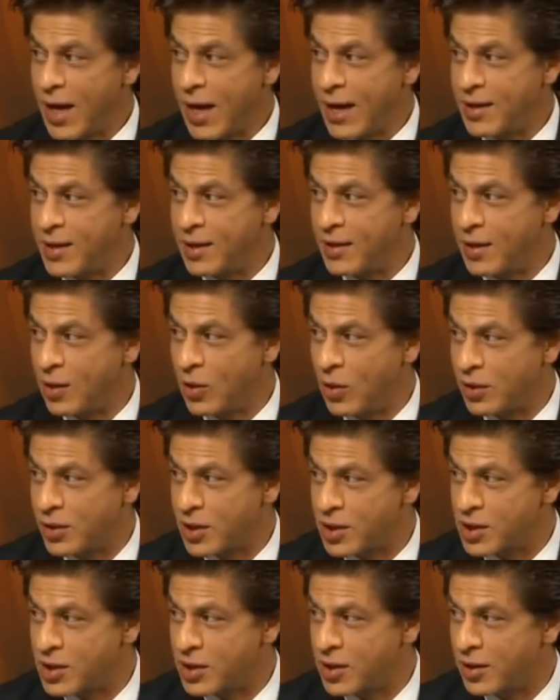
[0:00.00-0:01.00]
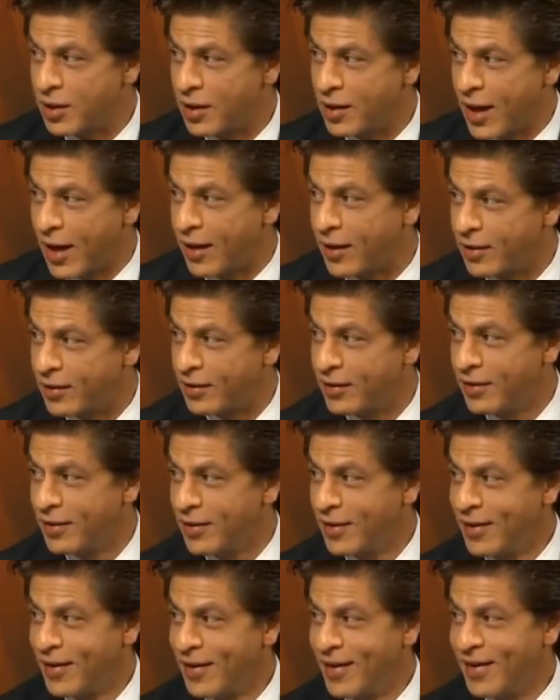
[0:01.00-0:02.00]
and then they'll all just crack.
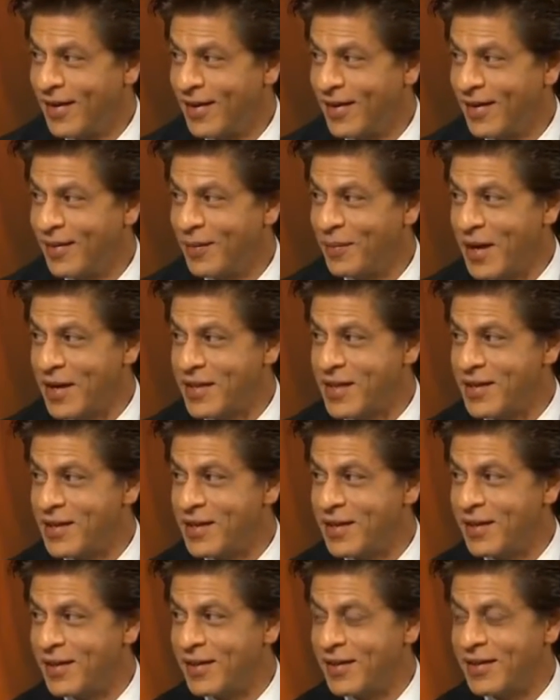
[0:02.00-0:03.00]
I think